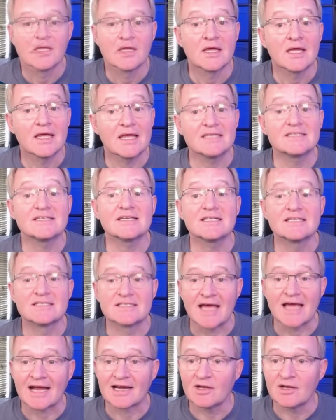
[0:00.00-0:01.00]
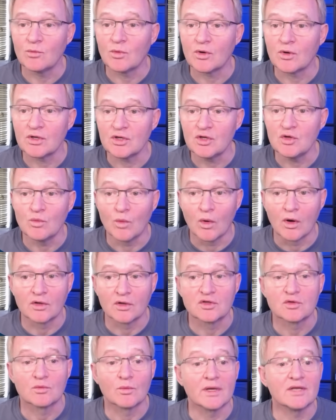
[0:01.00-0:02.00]
It's exactly what you want
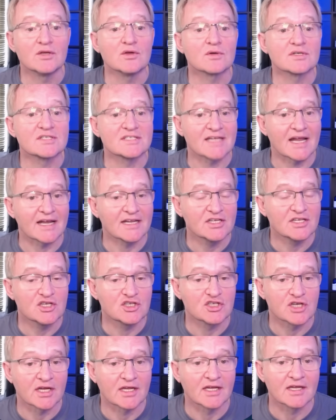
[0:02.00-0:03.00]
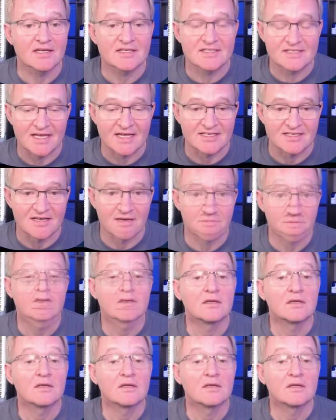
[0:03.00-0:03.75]
when you're sanity checking a setup.